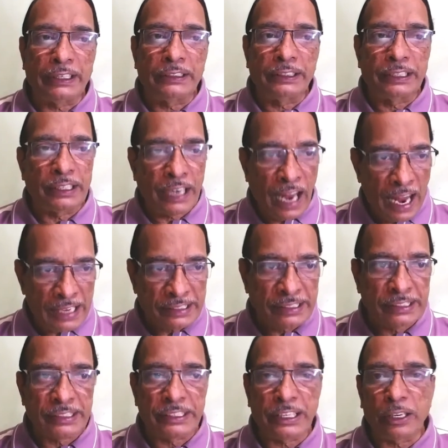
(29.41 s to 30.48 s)
it has
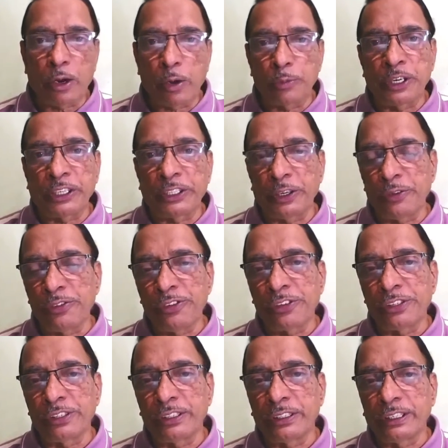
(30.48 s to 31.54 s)
certain objectives,